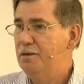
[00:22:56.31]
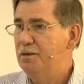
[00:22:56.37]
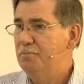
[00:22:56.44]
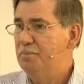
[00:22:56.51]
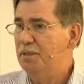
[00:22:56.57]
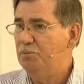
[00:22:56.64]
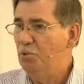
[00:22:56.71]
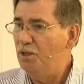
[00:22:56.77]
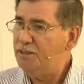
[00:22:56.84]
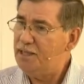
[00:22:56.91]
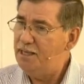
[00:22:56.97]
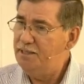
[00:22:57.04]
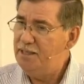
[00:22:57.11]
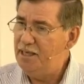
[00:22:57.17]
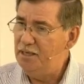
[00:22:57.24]
But what
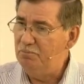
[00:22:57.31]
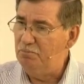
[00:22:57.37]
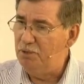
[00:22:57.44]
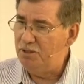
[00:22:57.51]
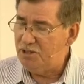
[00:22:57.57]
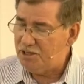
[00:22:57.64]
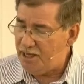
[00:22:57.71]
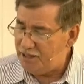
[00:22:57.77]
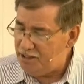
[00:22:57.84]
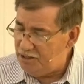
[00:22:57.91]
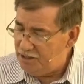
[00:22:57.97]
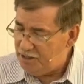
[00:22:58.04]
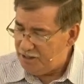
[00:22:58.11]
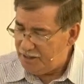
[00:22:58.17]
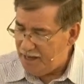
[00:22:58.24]
they did was they
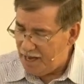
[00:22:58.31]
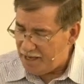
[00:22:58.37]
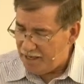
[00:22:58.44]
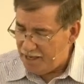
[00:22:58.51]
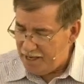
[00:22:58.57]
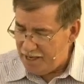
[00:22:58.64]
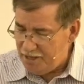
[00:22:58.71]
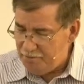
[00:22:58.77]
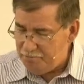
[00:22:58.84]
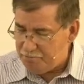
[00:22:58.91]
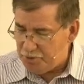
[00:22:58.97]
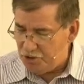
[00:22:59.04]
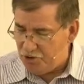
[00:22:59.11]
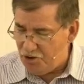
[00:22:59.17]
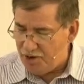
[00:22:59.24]
got a
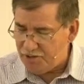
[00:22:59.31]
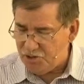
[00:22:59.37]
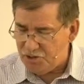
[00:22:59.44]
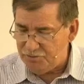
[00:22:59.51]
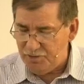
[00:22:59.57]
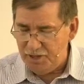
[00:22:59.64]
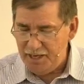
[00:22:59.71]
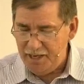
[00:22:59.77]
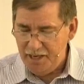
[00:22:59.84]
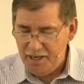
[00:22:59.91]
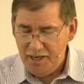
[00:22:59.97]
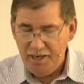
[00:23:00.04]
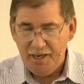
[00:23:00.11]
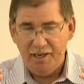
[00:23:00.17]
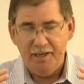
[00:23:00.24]
progressively
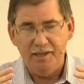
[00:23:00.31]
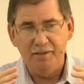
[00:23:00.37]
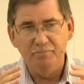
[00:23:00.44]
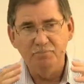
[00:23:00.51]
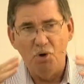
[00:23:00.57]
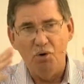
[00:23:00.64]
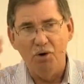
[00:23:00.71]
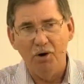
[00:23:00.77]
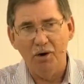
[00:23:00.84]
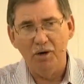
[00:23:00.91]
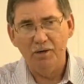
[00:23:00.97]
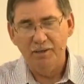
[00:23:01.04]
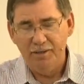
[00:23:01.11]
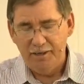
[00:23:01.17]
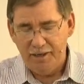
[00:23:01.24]
uh,
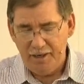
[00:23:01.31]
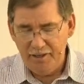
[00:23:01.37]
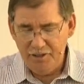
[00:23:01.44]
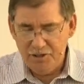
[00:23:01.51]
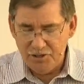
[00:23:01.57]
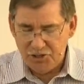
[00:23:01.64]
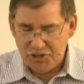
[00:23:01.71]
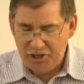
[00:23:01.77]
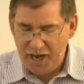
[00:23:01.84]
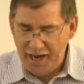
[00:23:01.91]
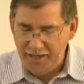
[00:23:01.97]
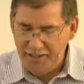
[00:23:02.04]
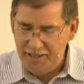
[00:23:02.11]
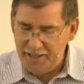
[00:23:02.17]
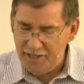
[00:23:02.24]
more
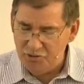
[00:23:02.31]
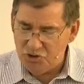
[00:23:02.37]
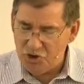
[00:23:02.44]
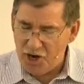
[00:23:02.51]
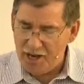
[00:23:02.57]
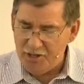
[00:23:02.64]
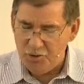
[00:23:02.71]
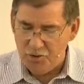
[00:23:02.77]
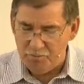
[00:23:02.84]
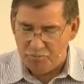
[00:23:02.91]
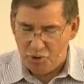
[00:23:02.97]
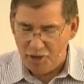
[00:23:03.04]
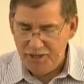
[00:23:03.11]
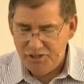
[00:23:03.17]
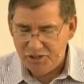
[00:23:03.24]
understanding and tried to
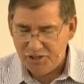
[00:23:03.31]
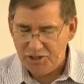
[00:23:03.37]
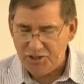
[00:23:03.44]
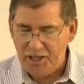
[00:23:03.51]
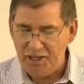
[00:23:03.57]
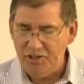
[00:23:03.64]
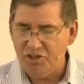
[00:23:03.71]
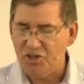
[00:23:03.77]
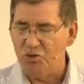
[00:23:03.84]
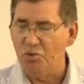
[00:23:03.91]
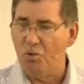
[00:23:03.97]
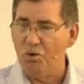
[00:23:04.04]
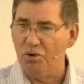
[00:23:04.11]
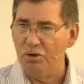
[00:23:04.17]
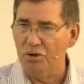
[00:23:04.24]
embrace the things of the
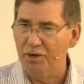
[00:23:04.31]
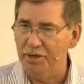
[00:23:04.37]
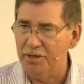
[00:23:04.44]
world.